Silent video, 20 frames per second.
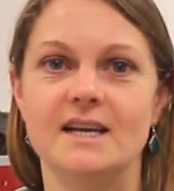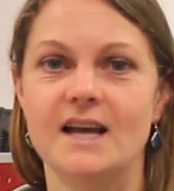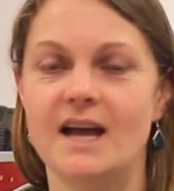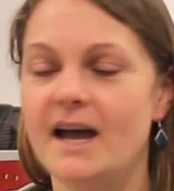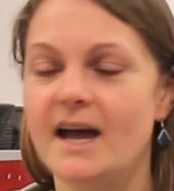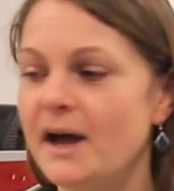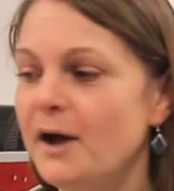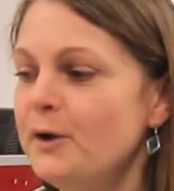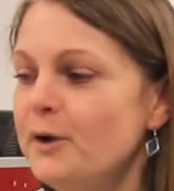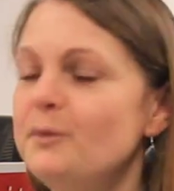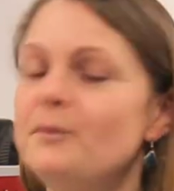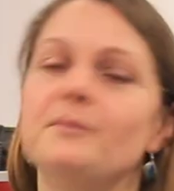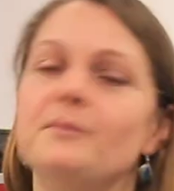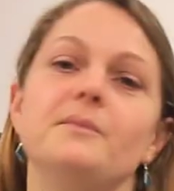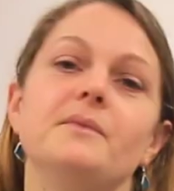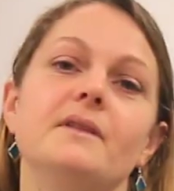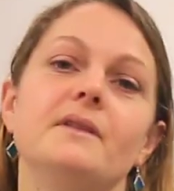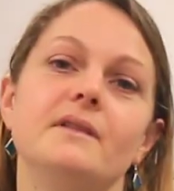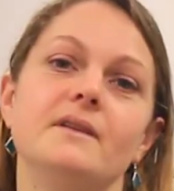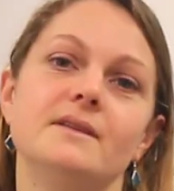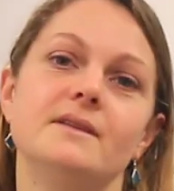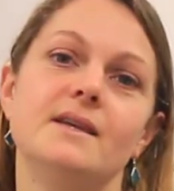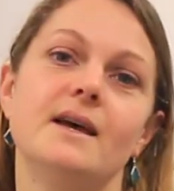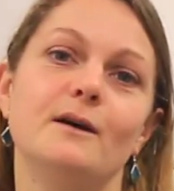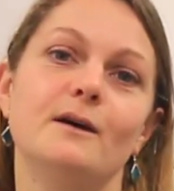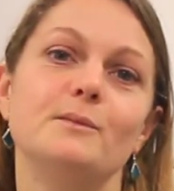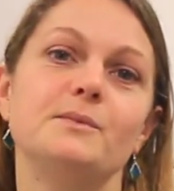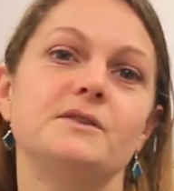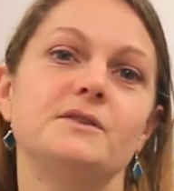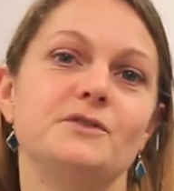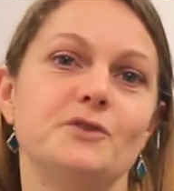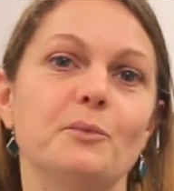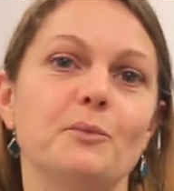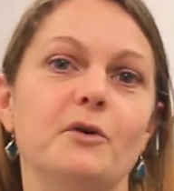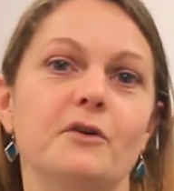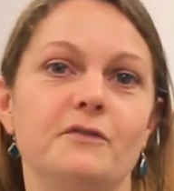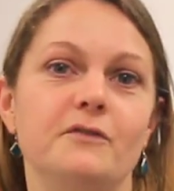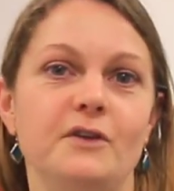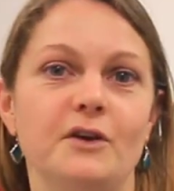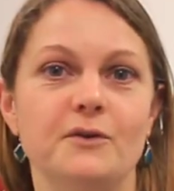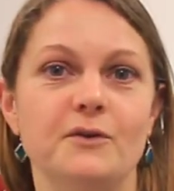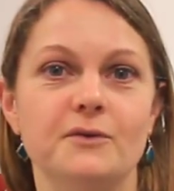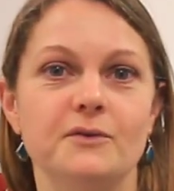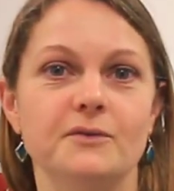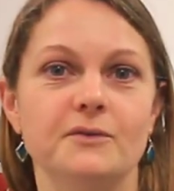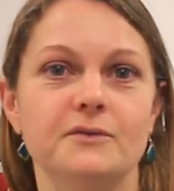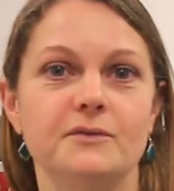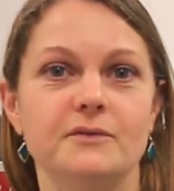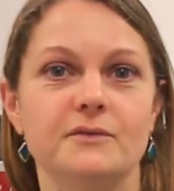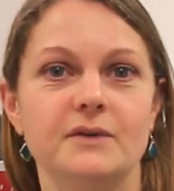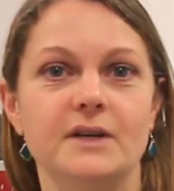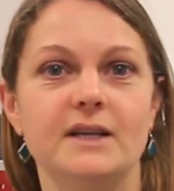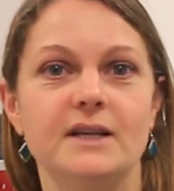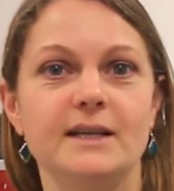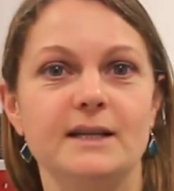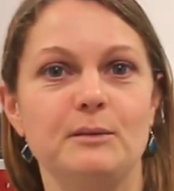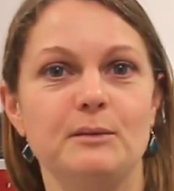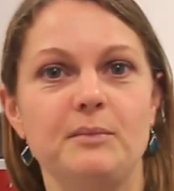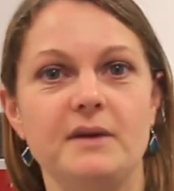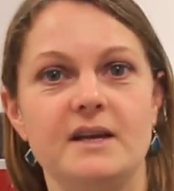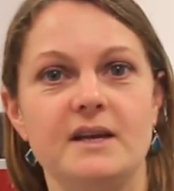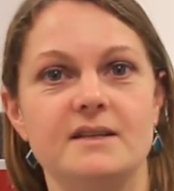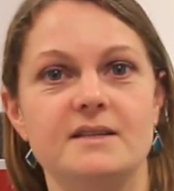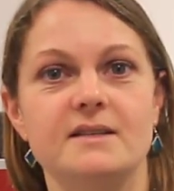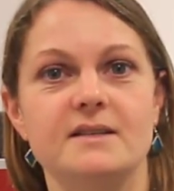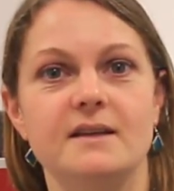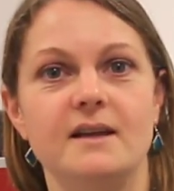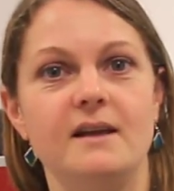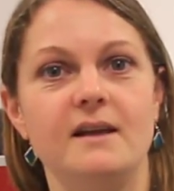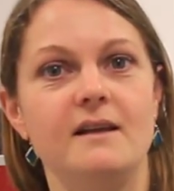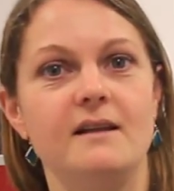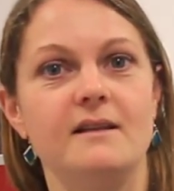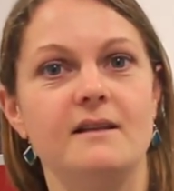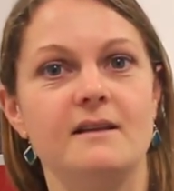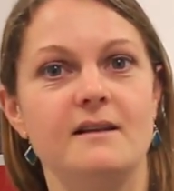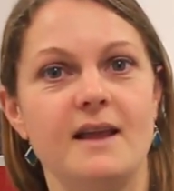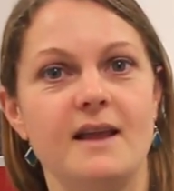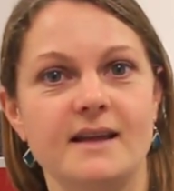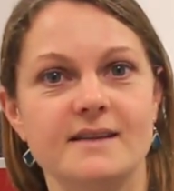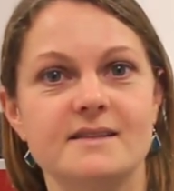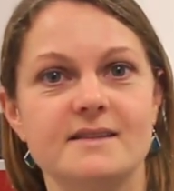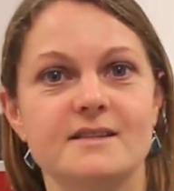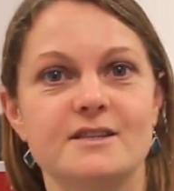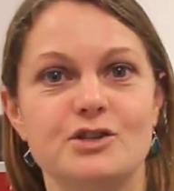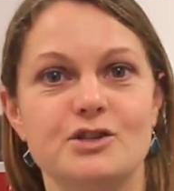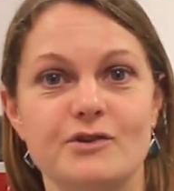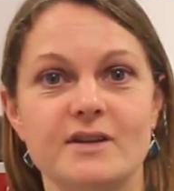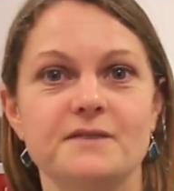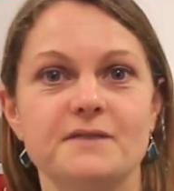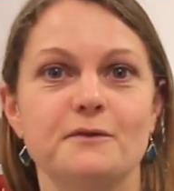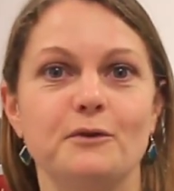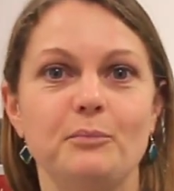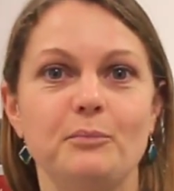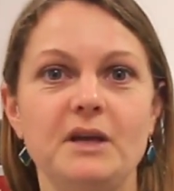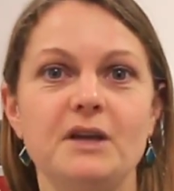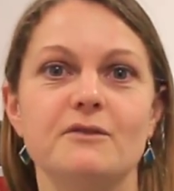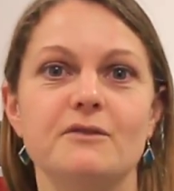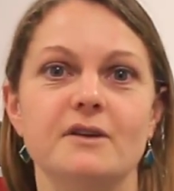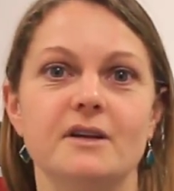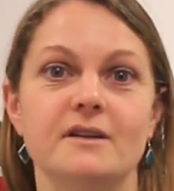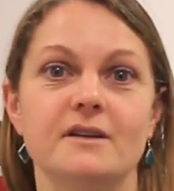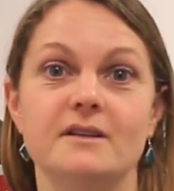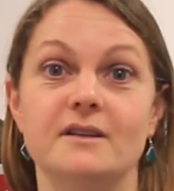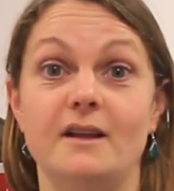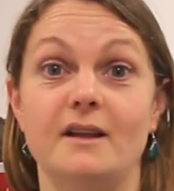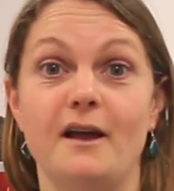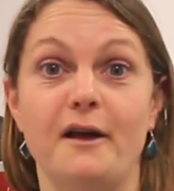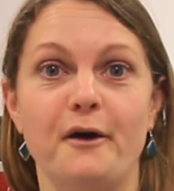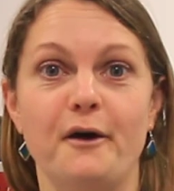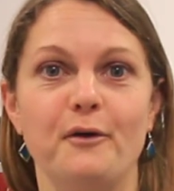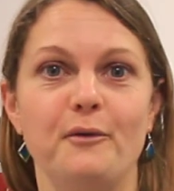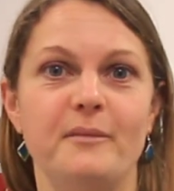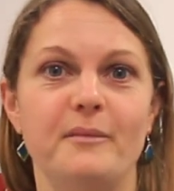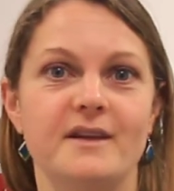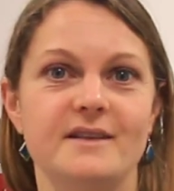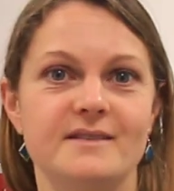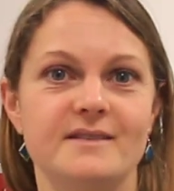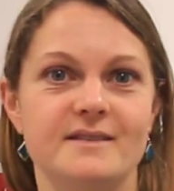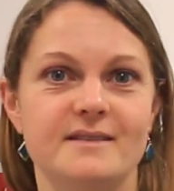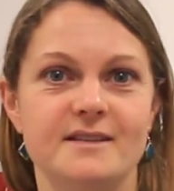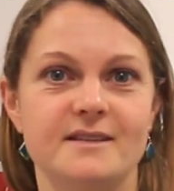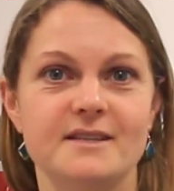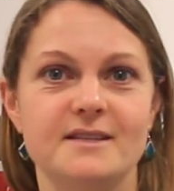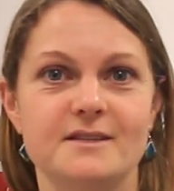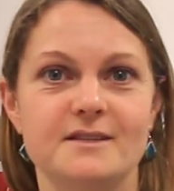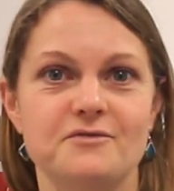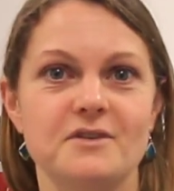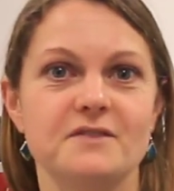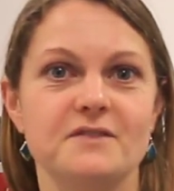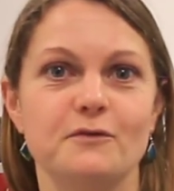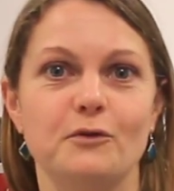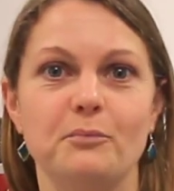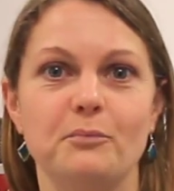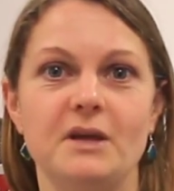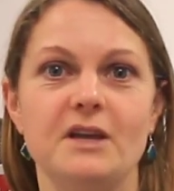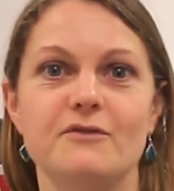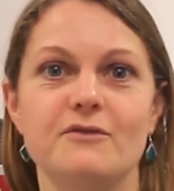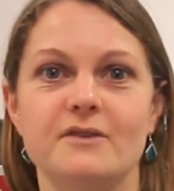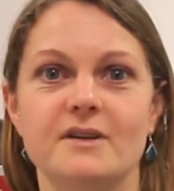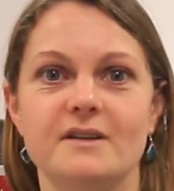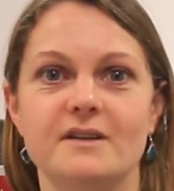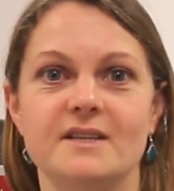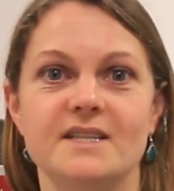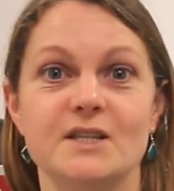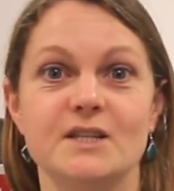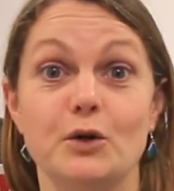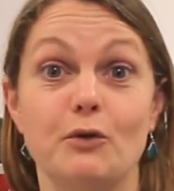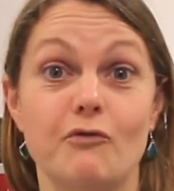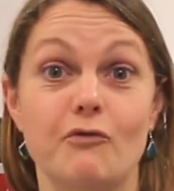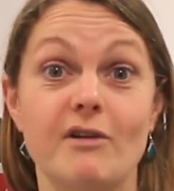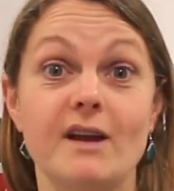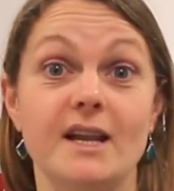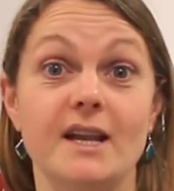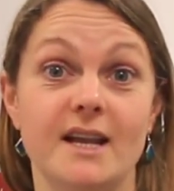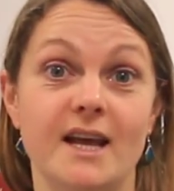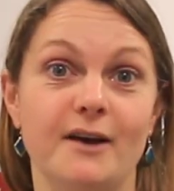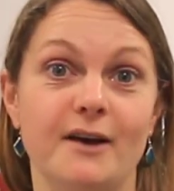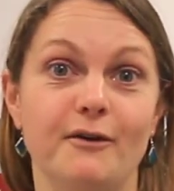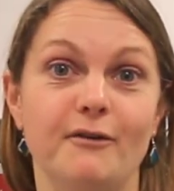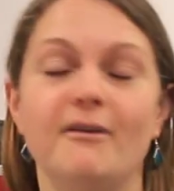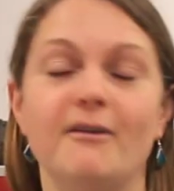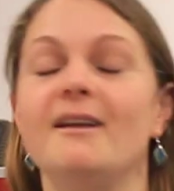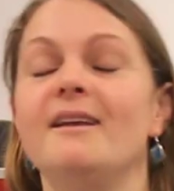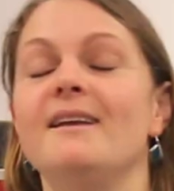I hope this helps some of you a little bit in the next stressful period, and I hope that this stressful period is not right now.